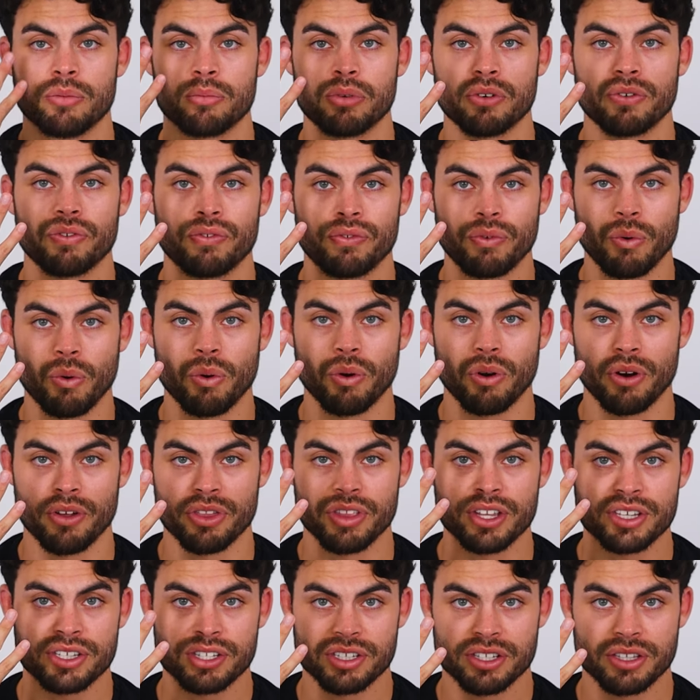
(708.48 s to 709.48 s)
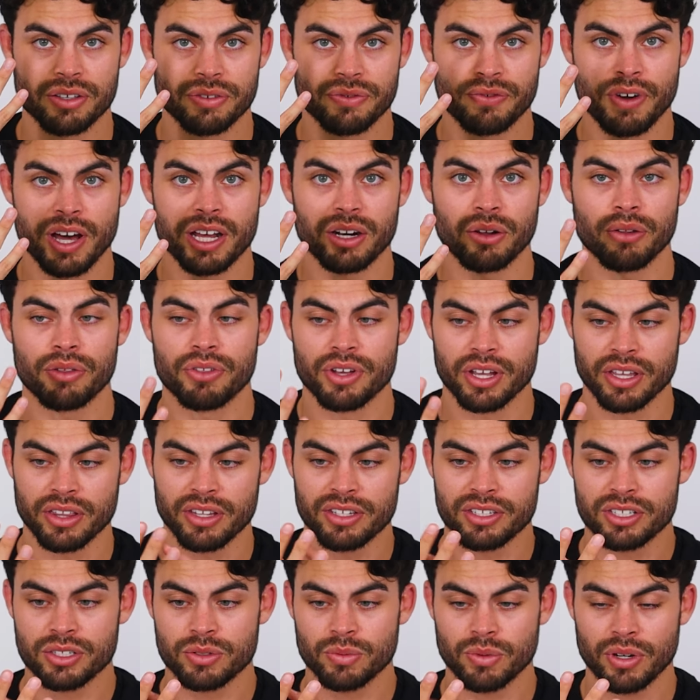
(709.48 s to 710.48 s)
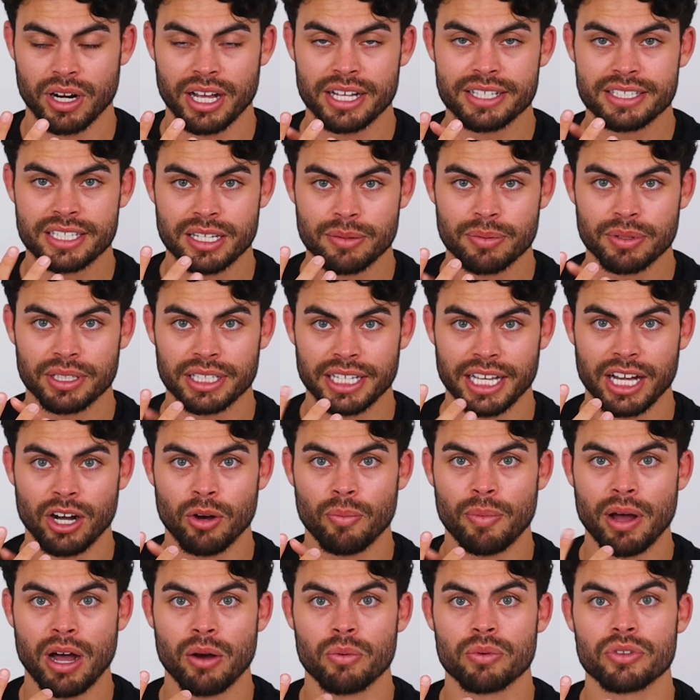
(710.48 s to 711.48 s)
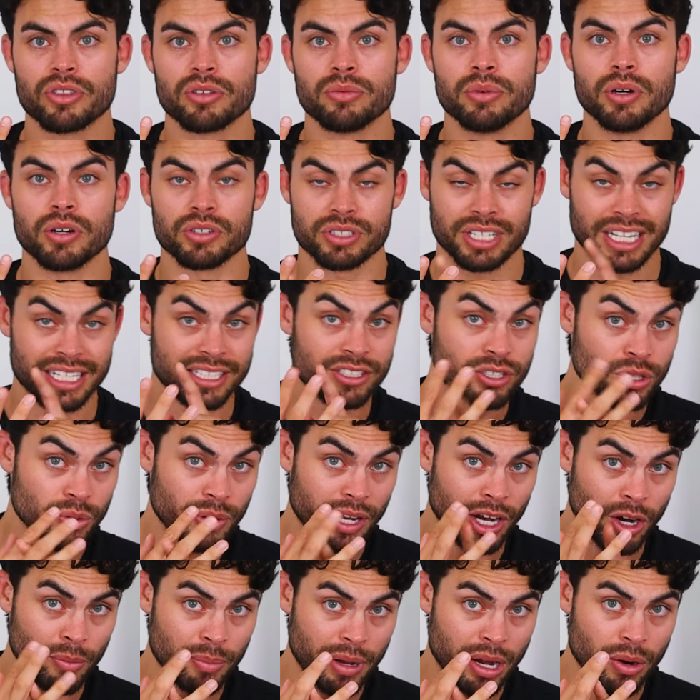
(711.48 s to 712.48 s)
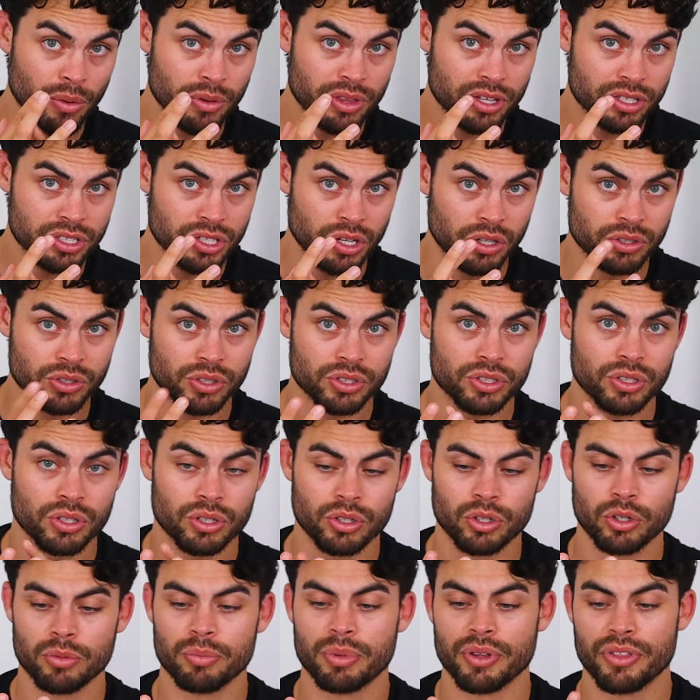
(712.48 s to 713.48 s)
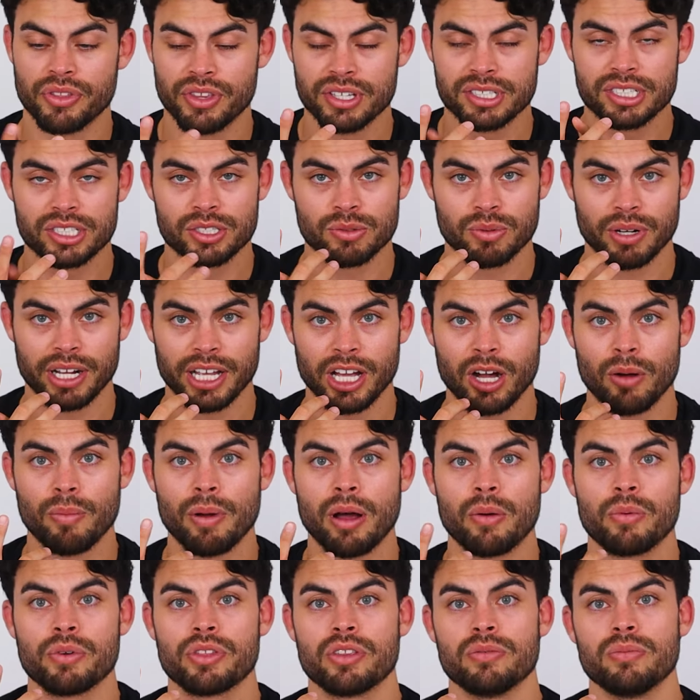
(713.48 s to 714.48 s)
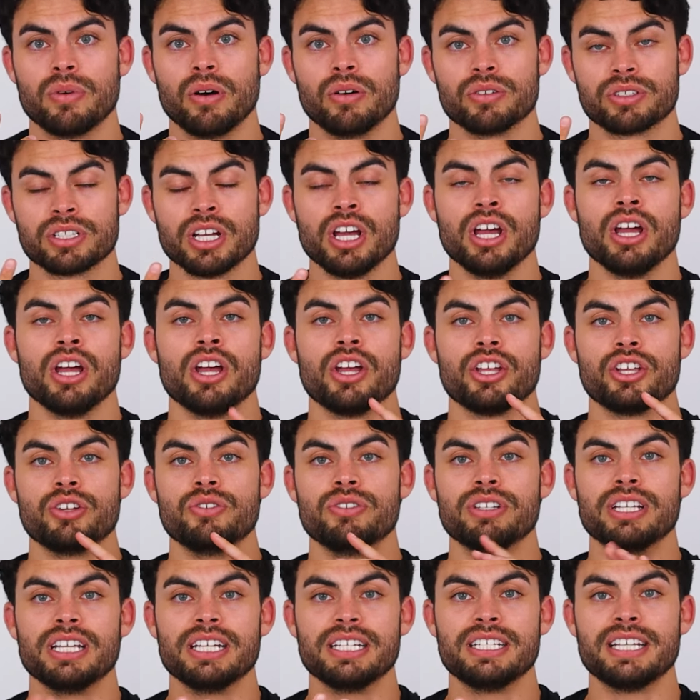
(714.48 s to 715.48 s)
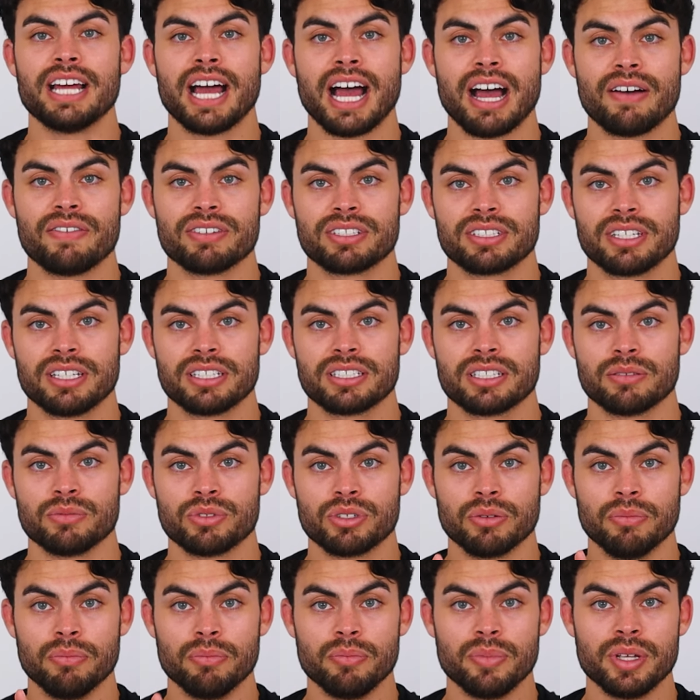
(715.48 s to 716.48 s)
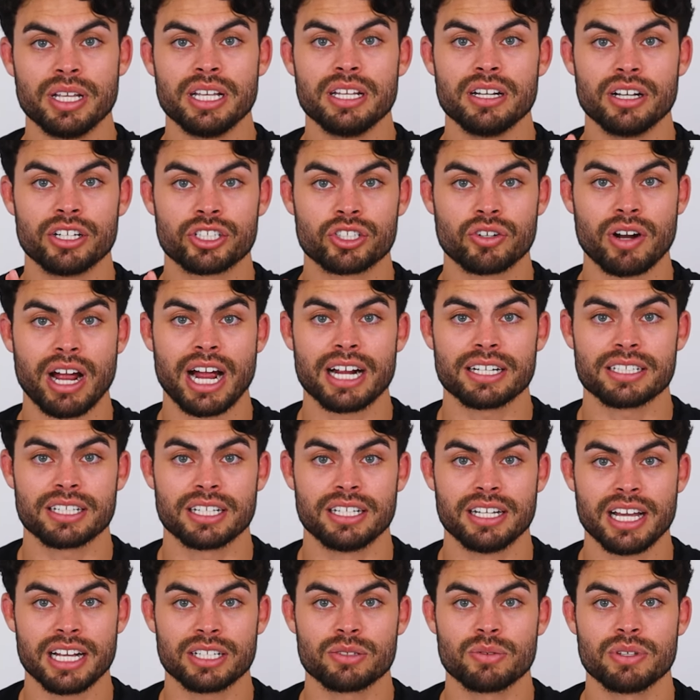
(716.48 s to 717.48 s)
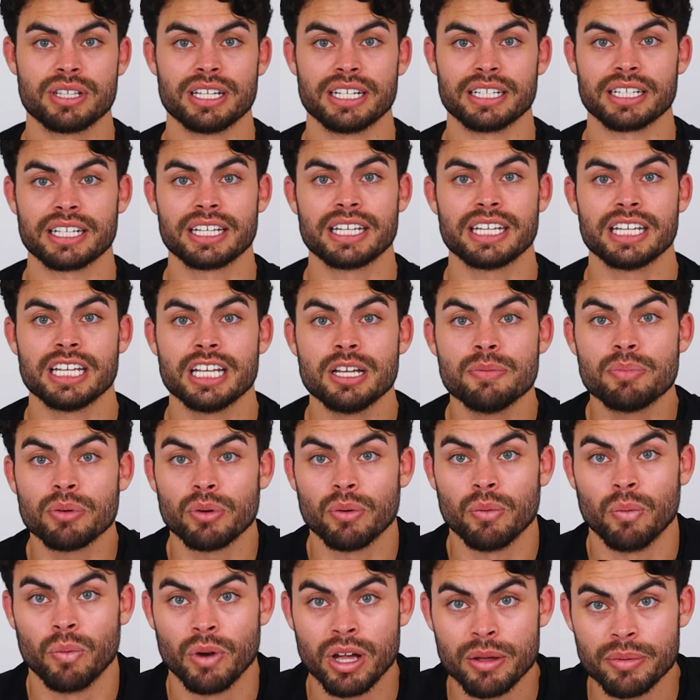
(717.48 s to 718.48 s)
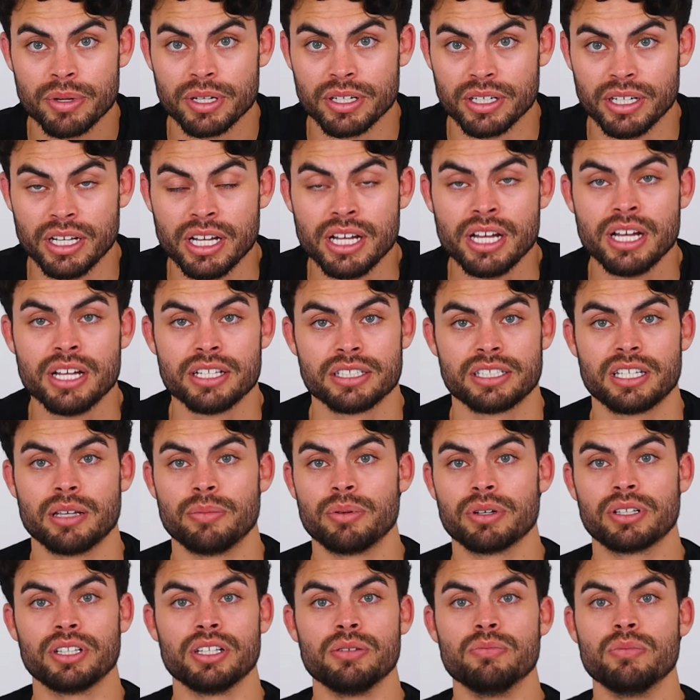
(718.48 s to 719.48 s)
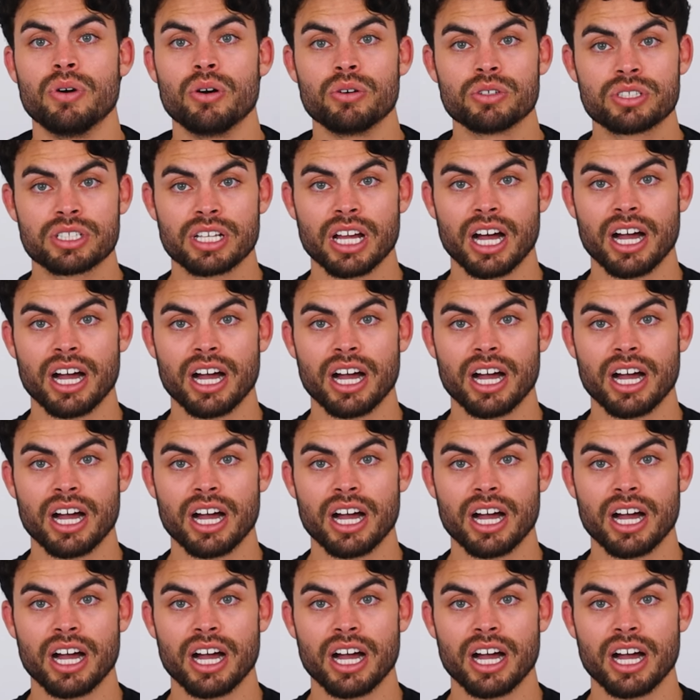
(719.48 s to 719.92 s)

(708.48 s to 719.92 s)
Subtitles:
Number four, and this is the final thing, this is what I typically help out with the most. I do help out with the social circle, but this is what I help out with the most. You need to have a system to meet, attract, connect with, and keep women. Typically, most